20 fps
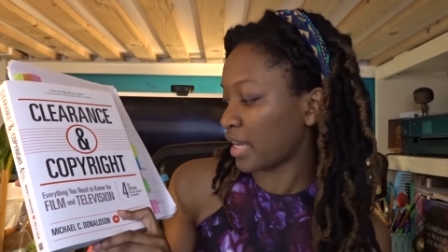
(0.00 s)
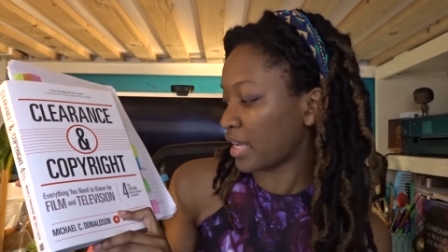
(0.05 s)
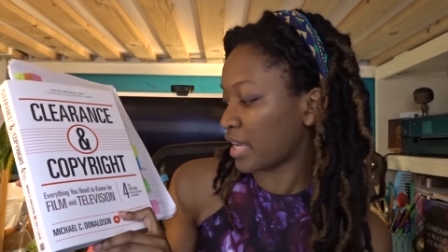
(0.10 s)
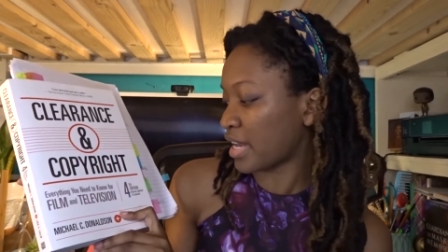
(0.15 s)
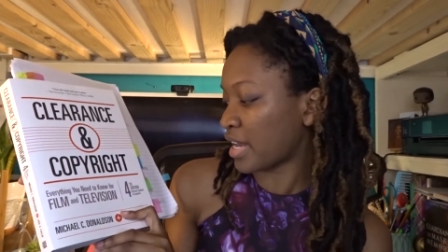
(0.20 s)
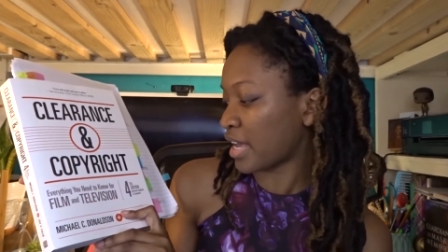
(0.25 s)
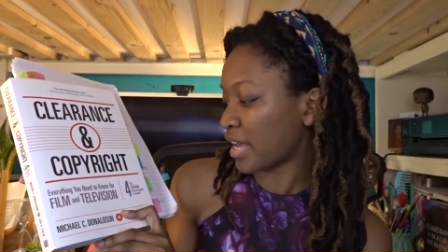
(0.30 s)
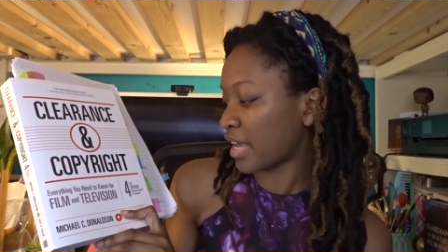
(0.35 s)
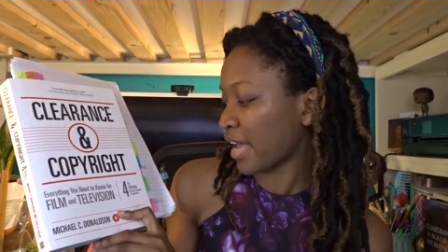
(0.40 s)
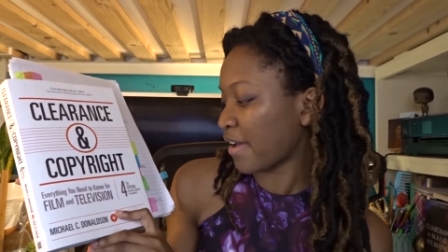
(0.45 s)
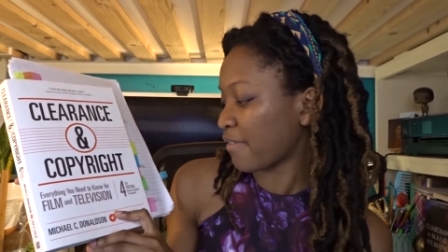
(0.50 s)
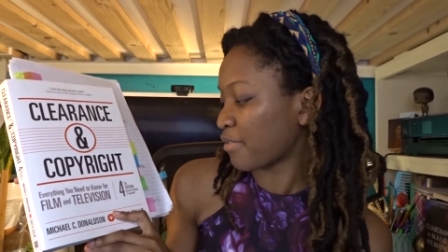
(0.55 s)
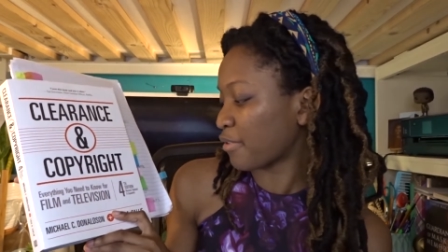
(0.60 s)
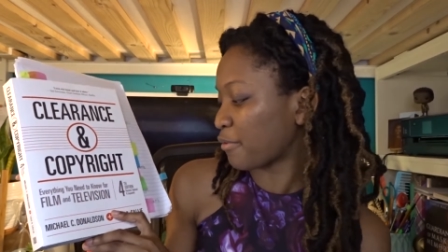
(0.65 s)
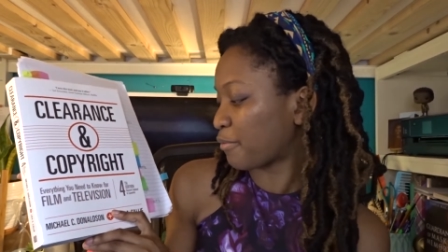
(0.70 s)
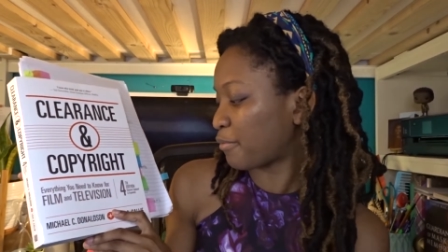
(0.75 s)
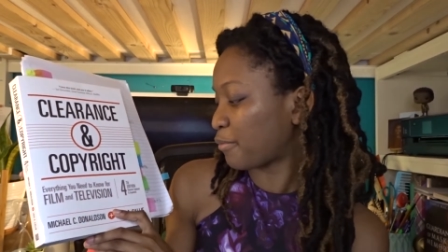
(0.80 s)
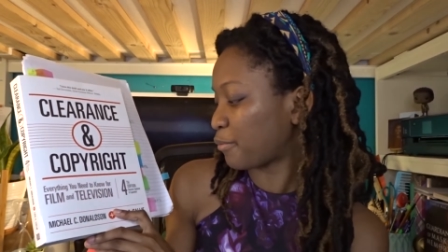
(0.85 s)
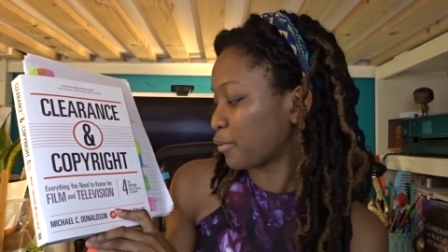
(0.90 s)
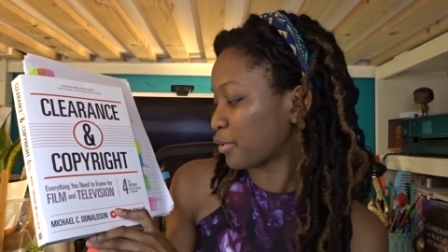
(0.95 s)
And I have the
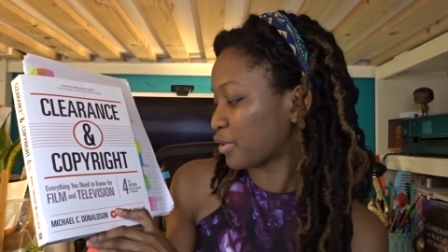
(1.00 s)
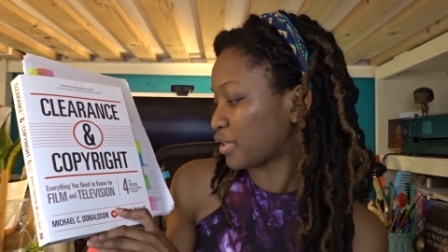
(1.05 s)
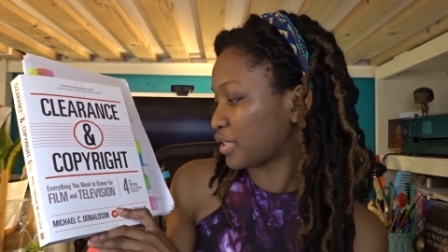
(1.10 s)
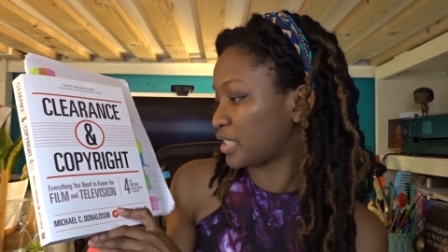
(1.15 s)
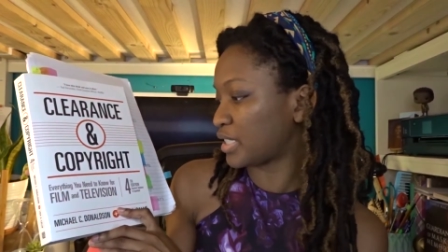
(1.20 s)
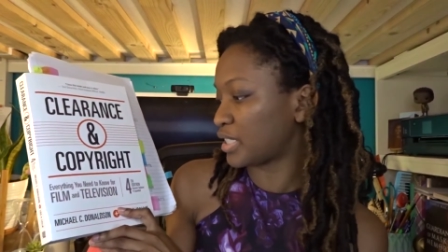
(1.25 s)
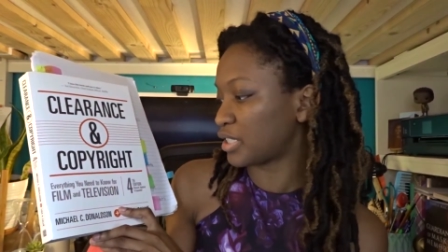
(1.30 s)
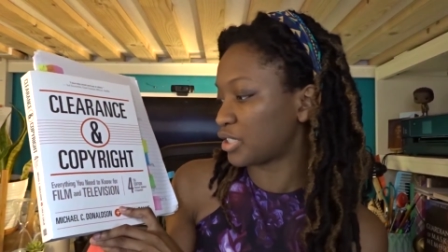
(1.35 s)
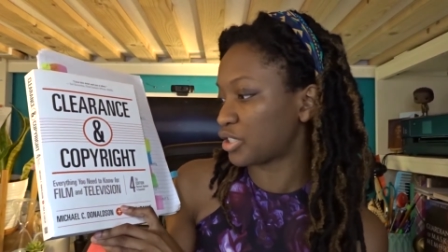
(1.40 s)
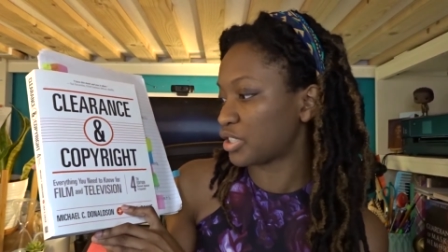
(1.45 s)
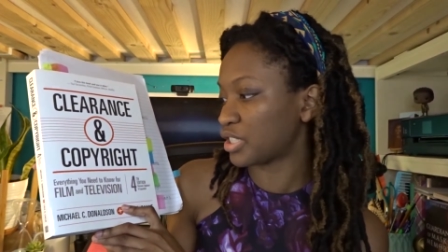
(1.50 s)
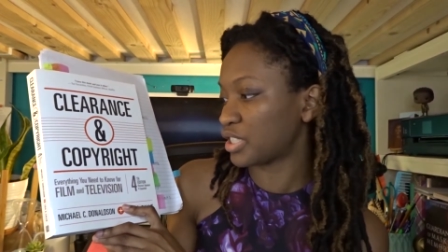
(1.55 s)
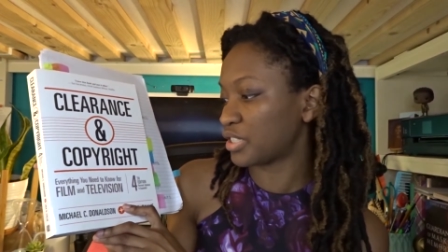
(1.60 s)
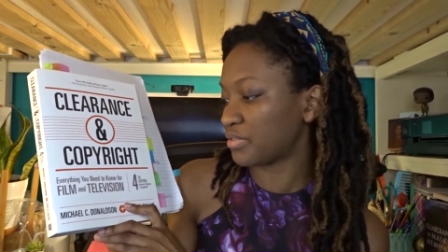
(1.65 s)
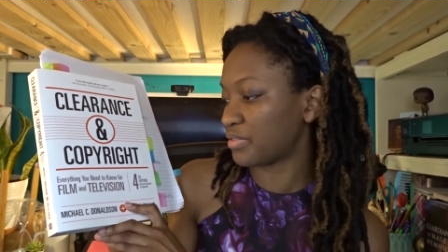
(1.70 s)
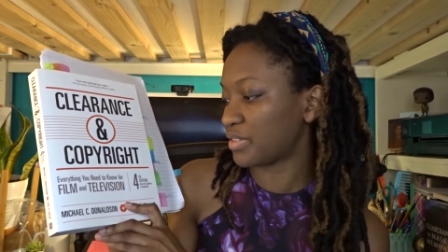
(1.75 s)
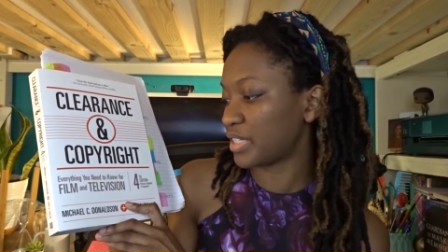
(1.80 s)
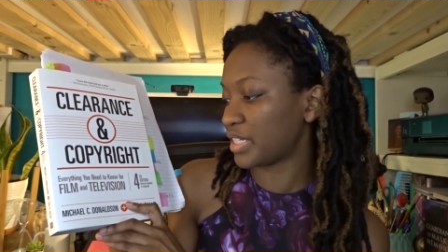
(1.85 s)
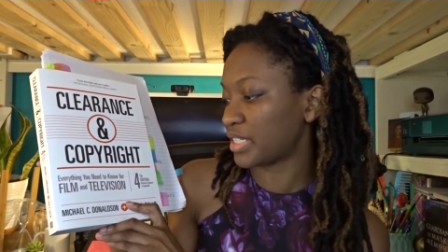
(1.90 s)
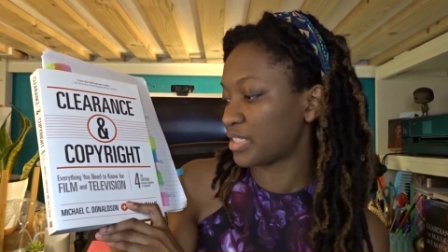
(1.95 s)
4th edition
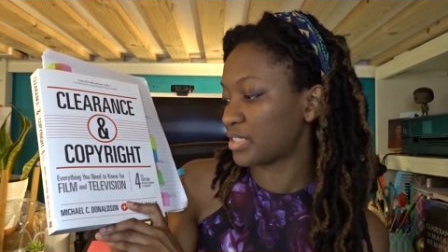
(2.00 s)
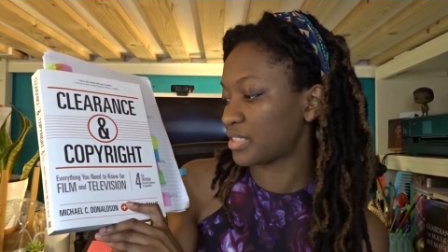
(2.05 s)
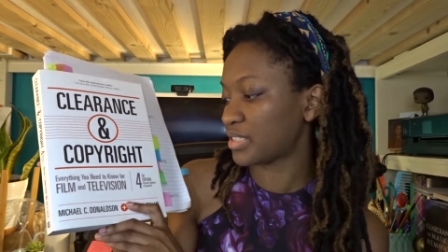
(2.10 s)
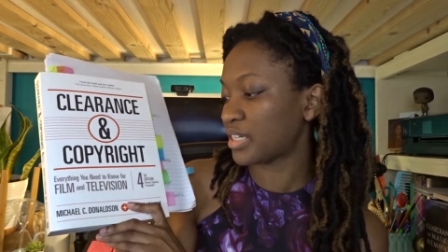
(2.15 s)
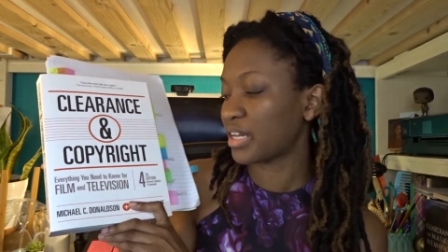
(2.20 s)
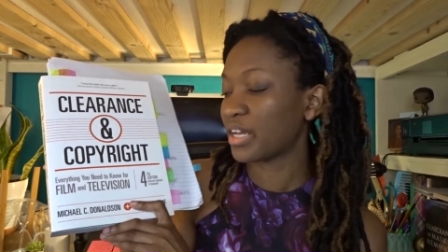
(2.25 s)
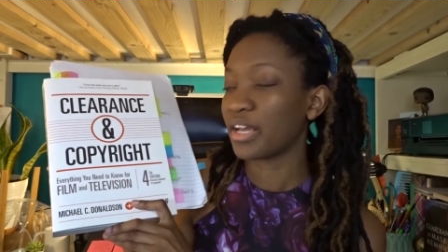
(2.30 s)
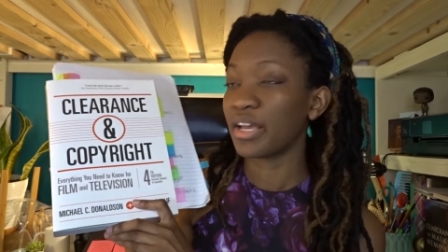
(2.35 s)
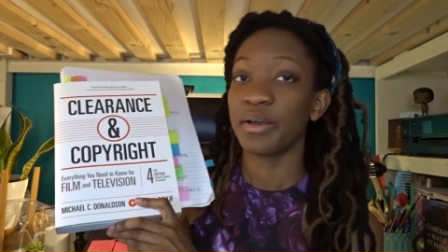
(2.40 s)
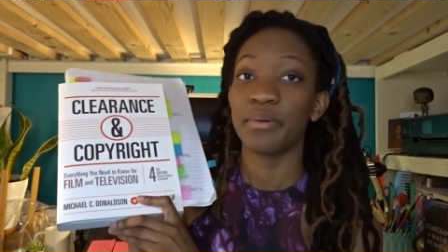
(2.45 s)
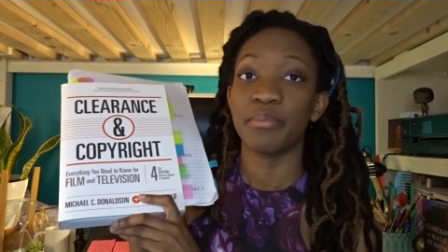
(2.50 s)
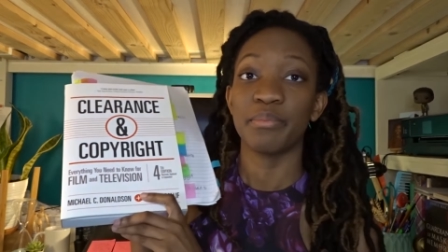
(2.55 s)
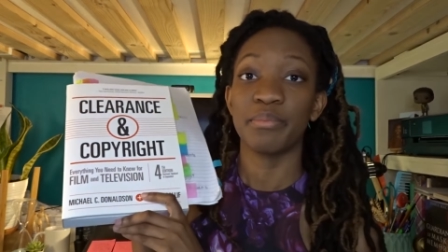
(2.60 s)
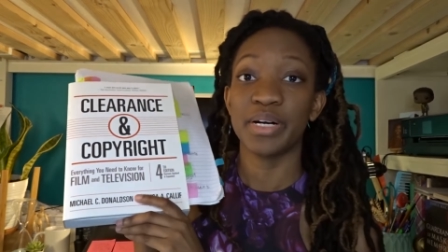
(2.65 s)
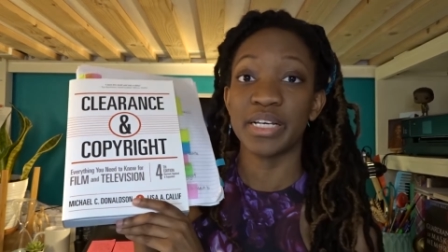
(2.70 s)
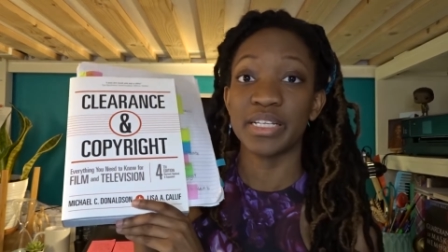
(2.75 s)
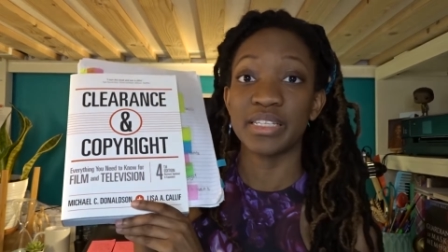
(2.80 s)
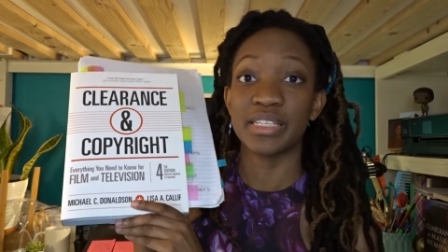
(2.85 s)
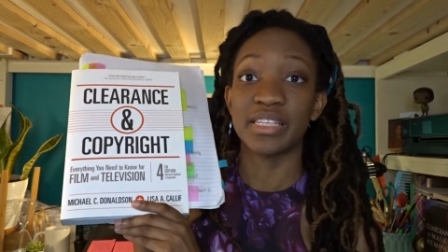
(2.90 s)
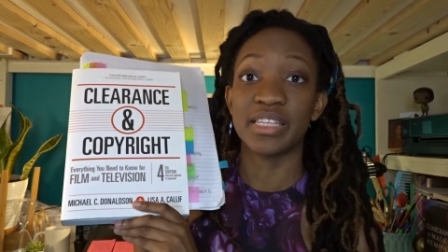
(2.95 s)
of this,
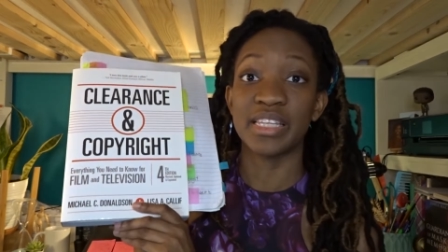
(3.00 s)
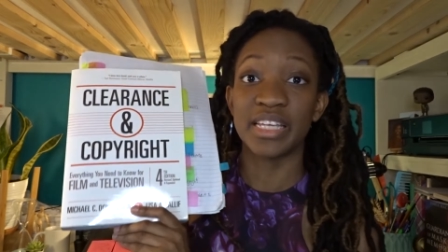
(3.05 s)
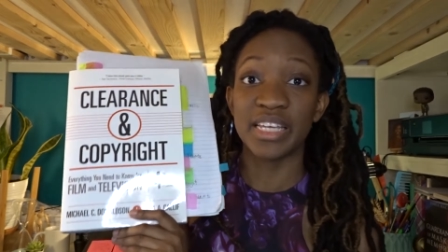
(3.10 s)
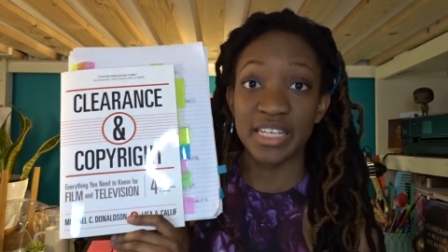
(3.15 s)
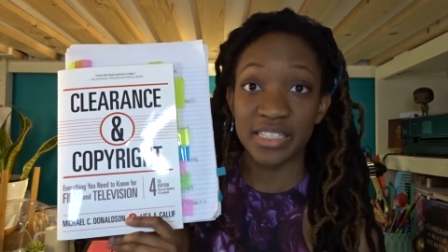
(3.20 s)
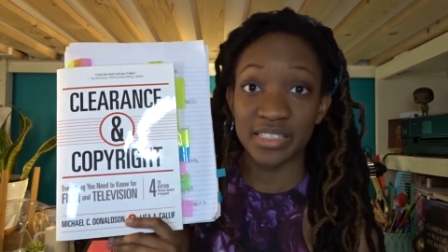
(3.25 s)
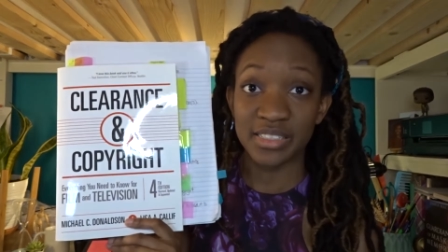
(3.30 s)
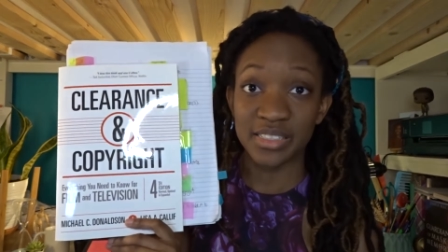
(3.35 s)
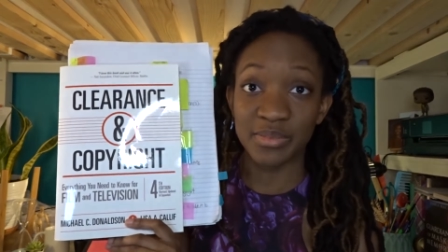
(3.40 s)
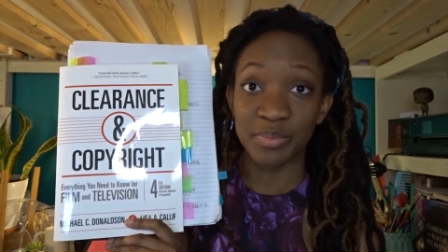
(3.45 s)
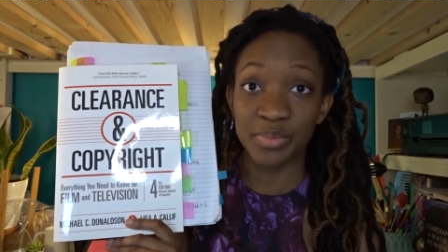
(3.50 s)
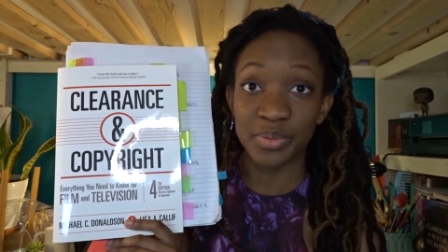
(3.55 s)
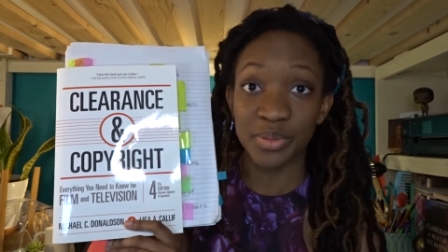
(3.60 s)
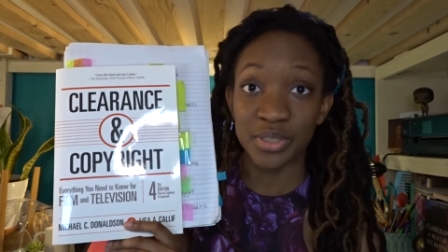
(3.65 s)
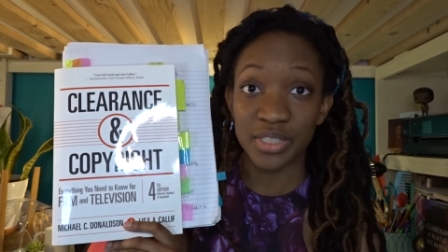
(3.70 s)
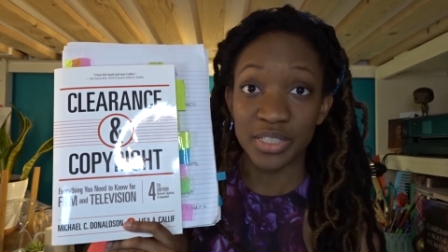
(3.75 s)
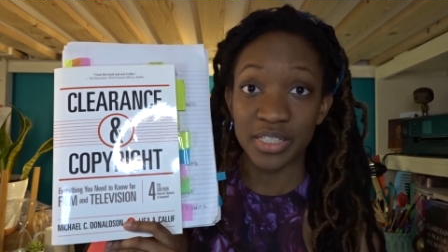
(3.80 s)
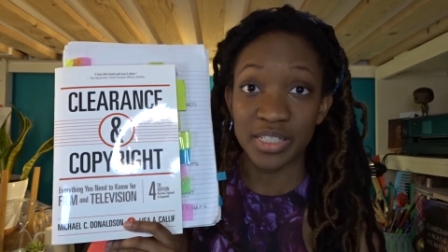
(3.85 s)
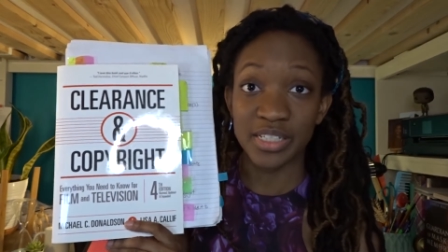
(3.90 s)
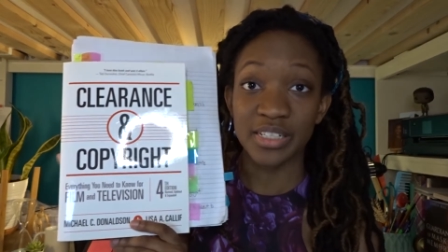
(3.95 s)
but this
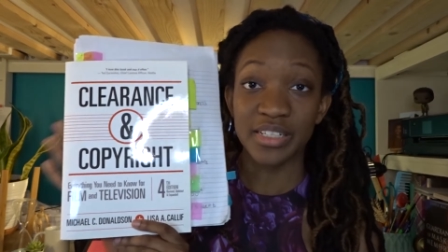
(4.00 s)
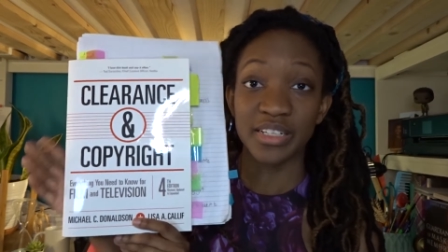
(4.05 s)
book